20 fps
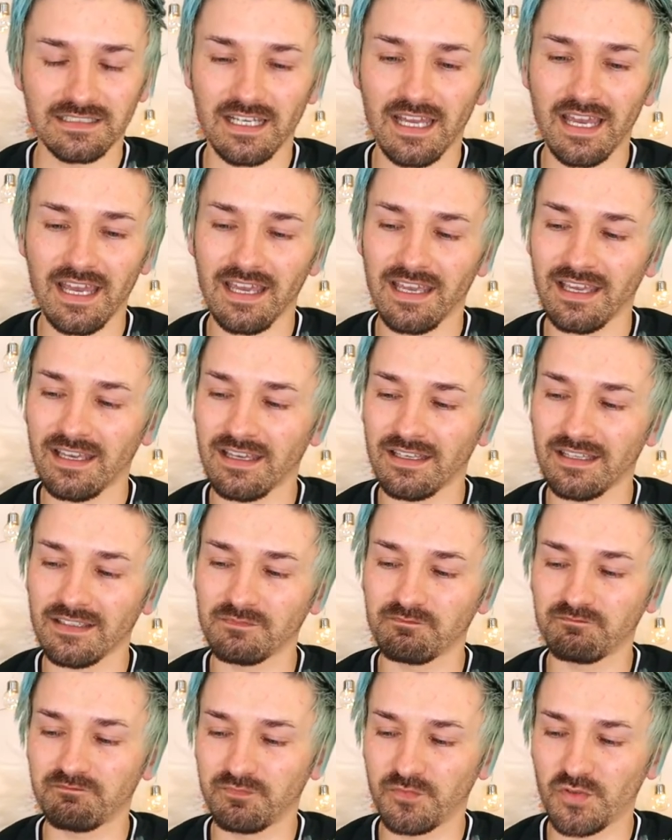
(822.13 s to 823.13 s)

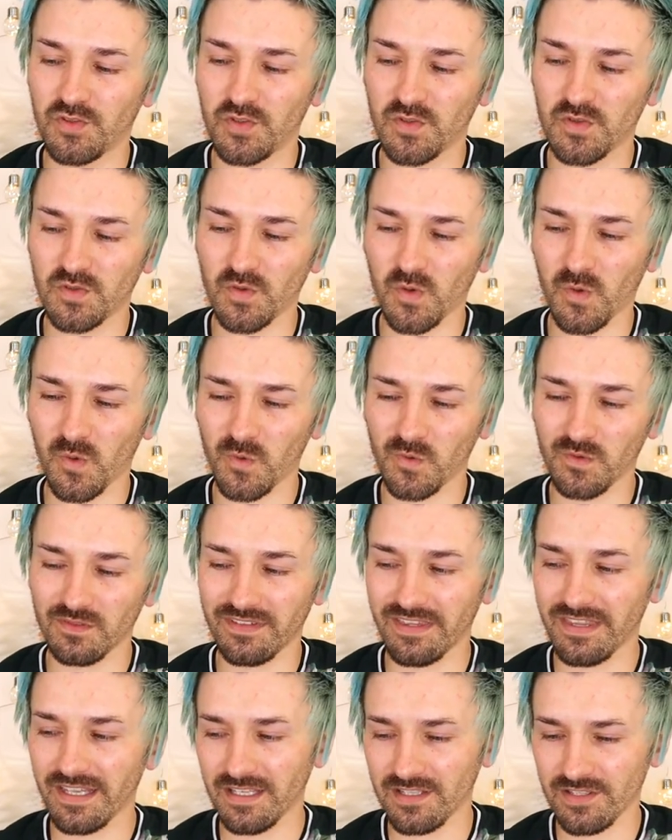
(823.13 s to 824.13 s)
I don't
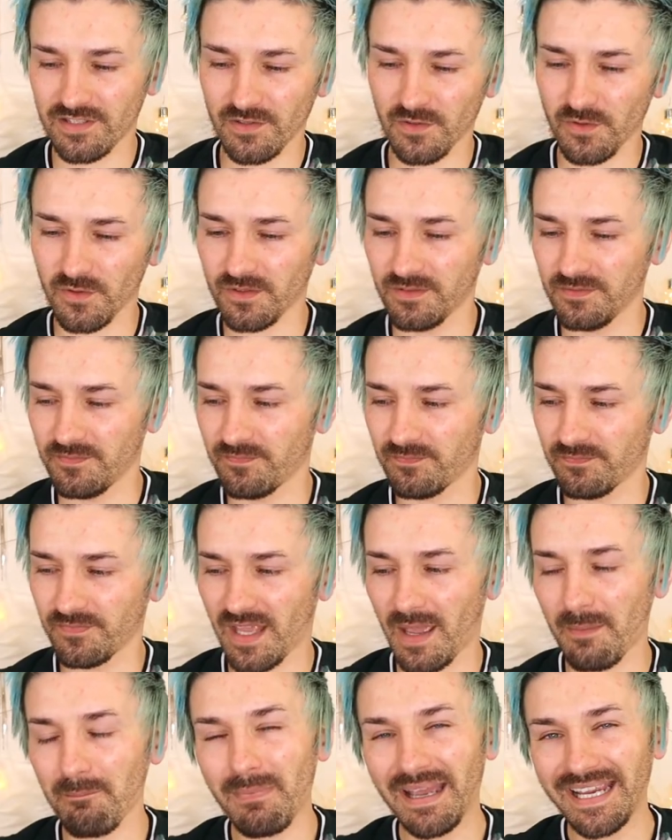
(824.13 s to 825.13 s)
think so.
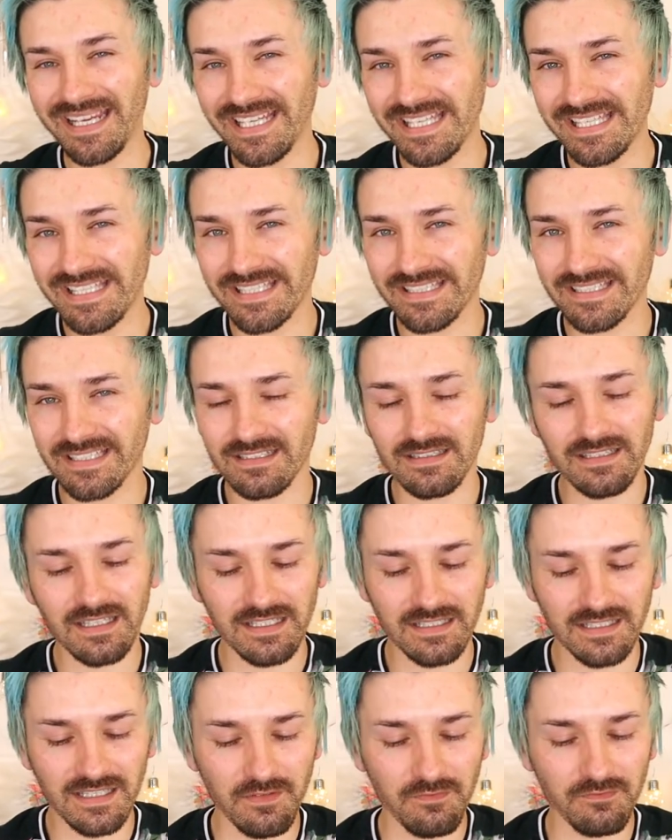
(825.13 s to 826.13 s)
I might,
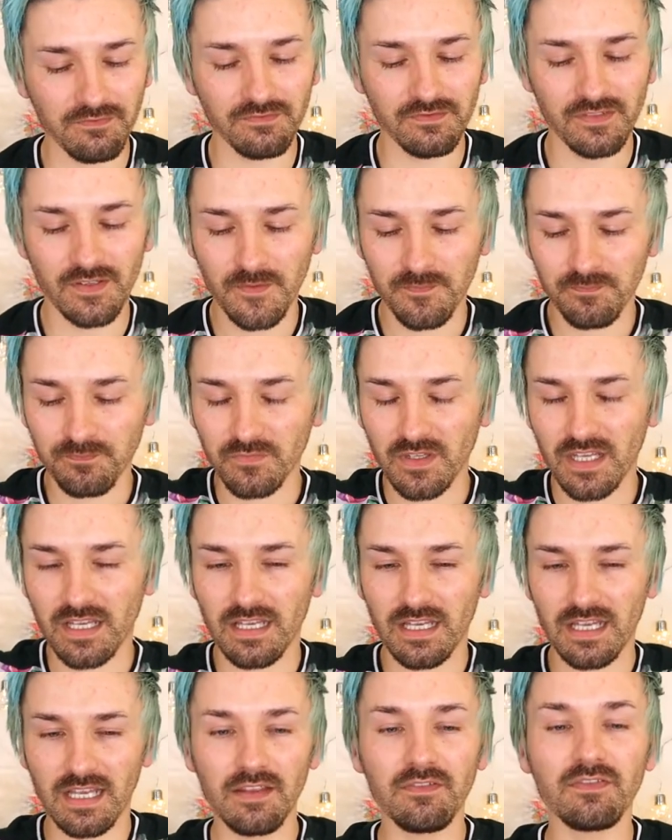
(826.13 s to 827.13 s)
like,
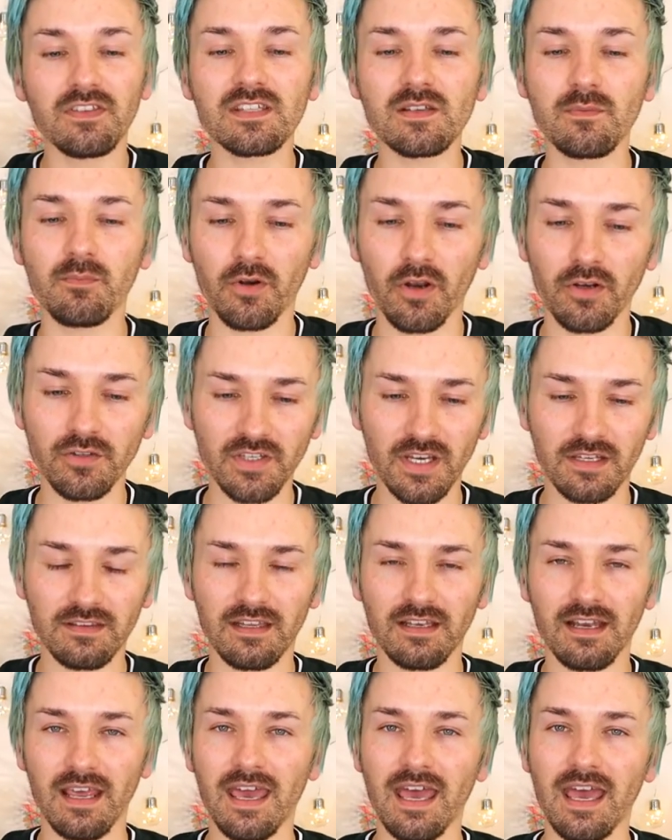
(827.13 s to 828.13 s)
if there's a project
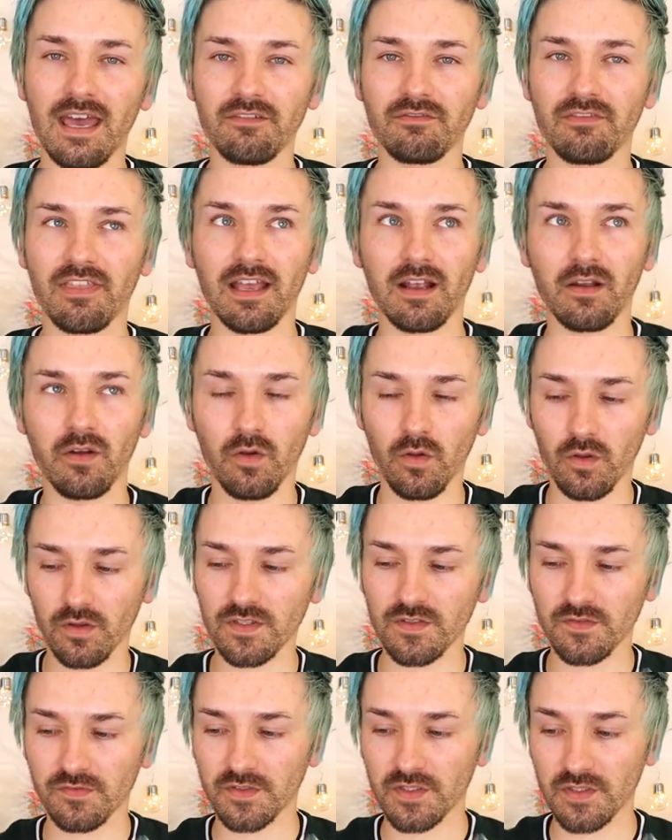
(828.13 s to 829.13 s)
that I have that
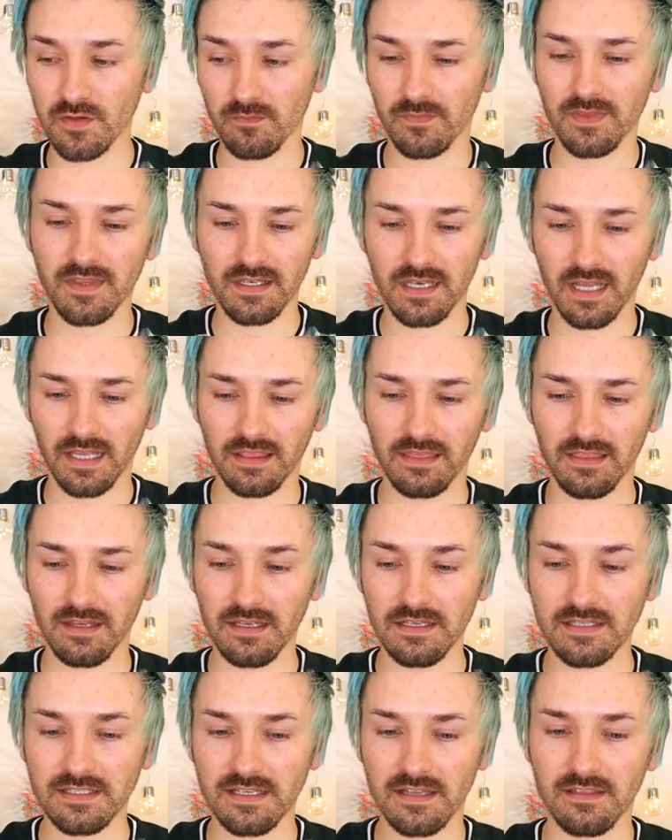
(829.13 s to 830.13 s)
calls for something like
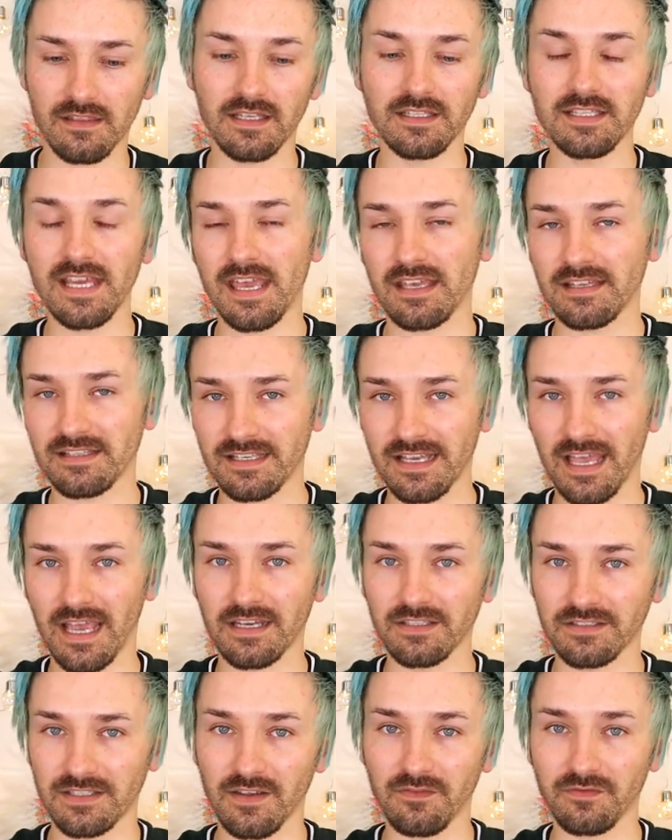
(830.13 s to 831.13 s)
this, then yes, I
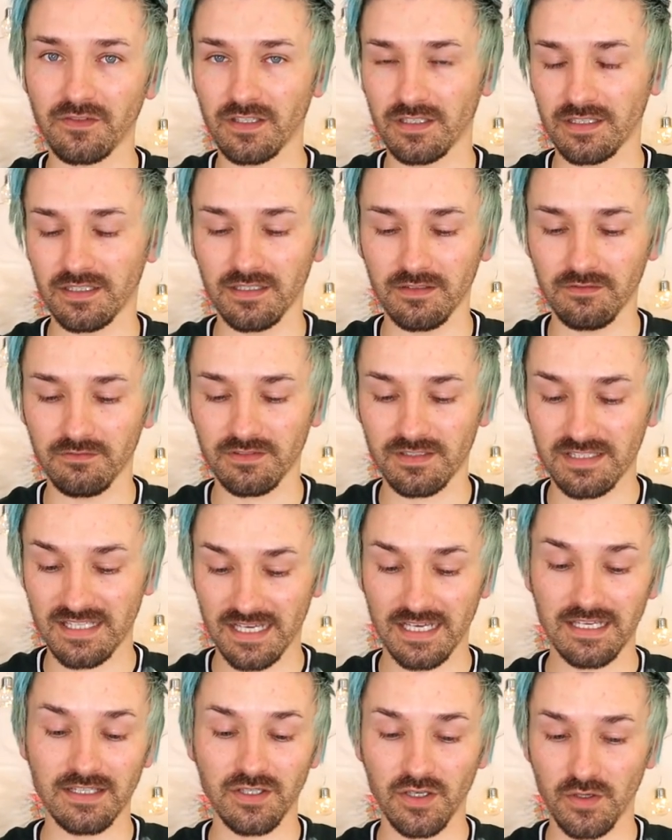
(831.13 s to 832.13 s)
could definitely
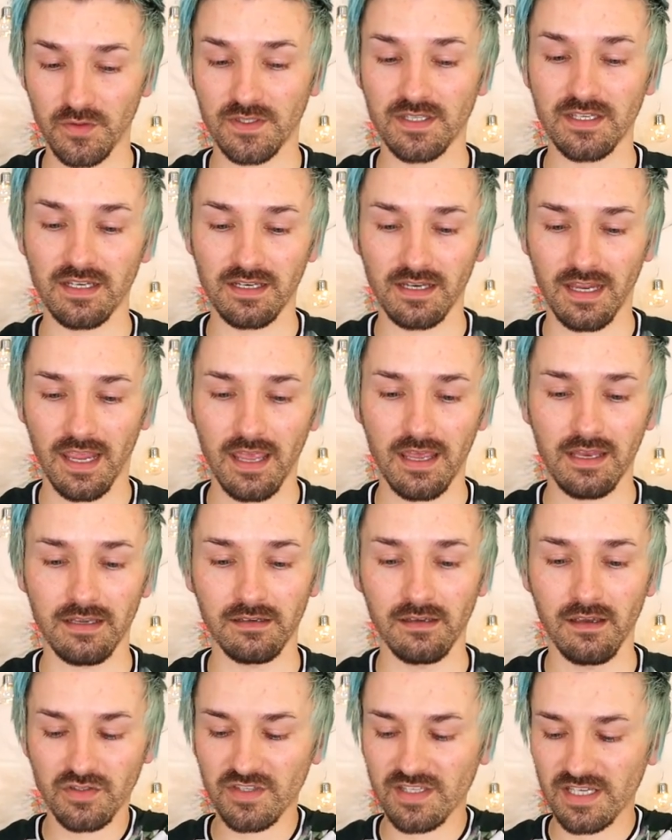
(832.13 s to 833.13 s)
see us using it again.
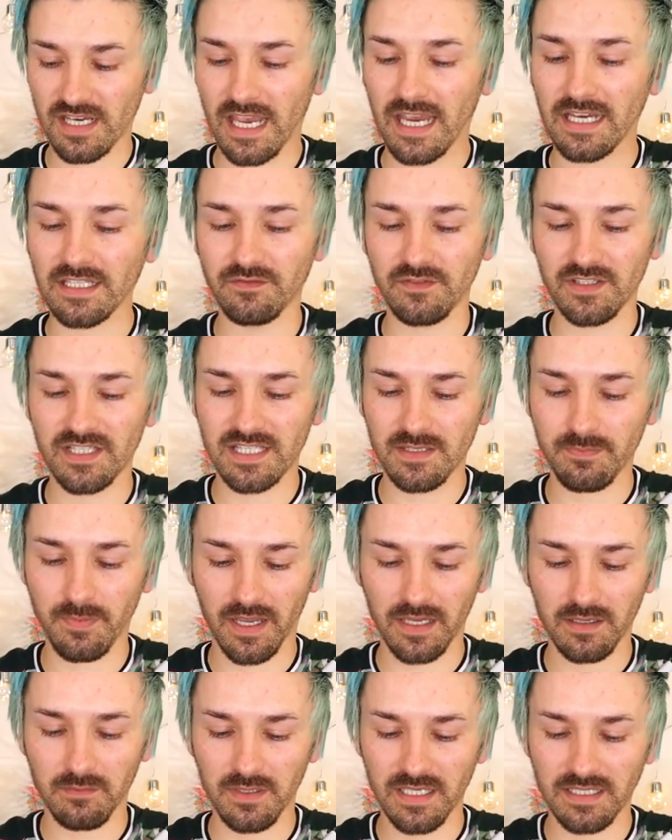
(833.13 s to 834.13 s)
Does it kind of
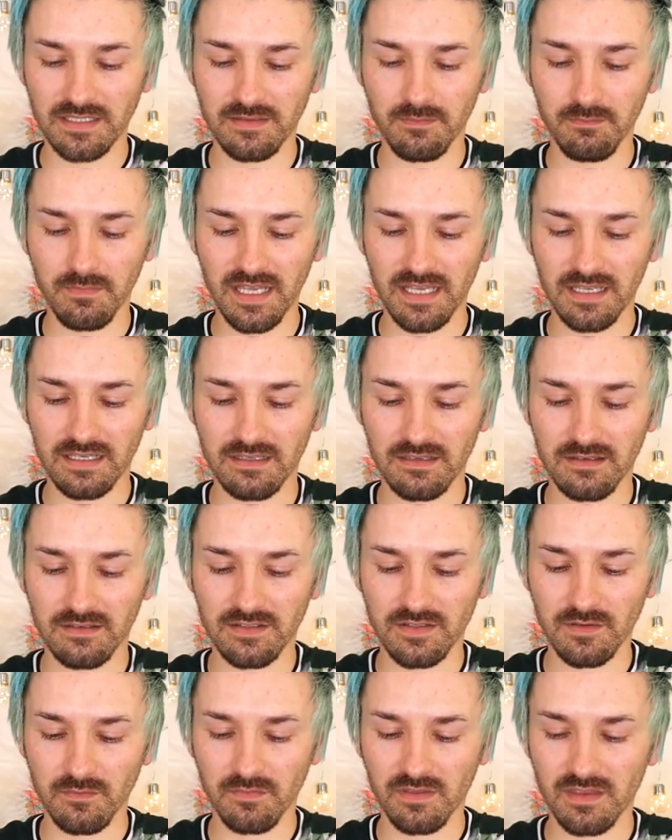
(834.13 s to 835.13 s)
inspire me to make
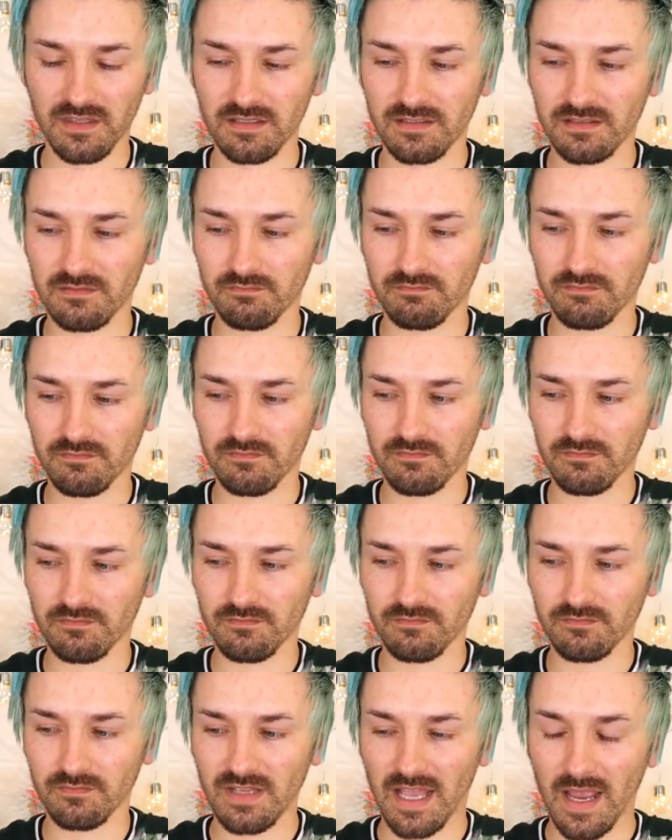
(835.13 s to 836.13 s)
something
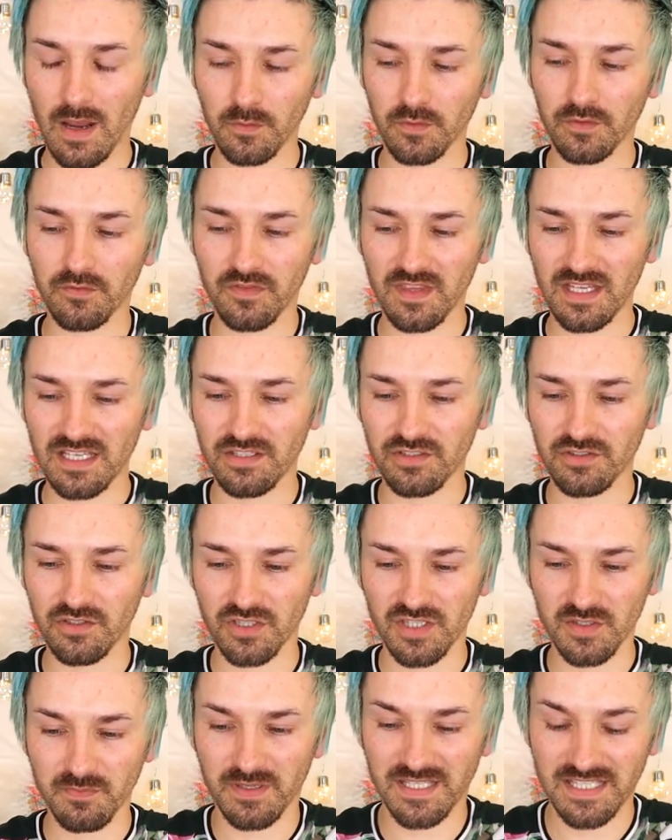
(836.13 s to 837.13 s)
out of this
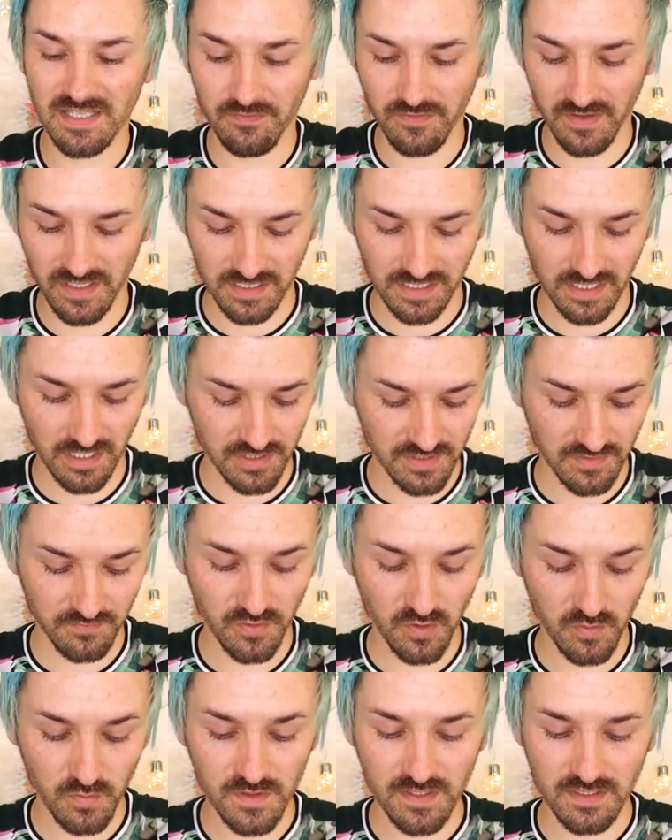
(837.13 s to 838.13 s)
just specifically because I've
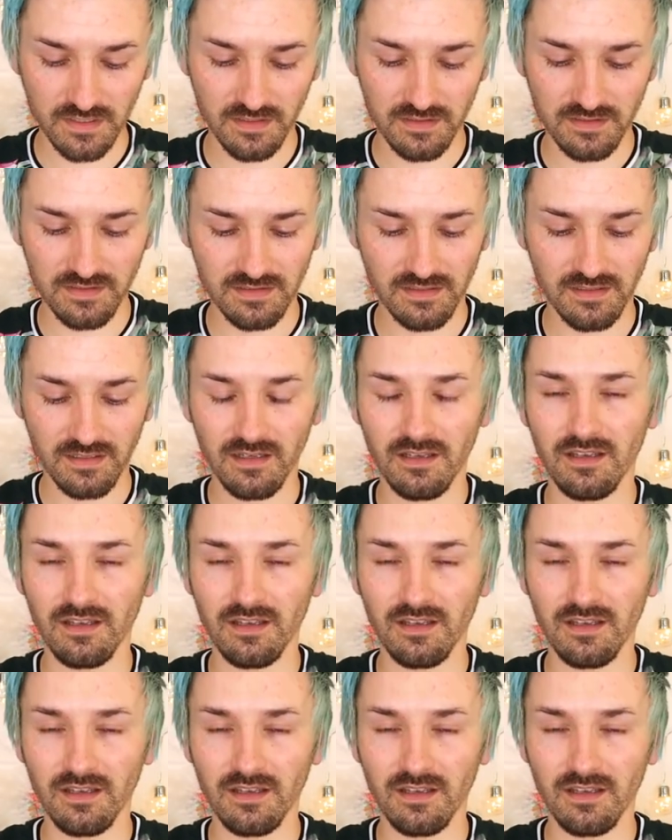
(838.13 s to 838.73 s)
used it?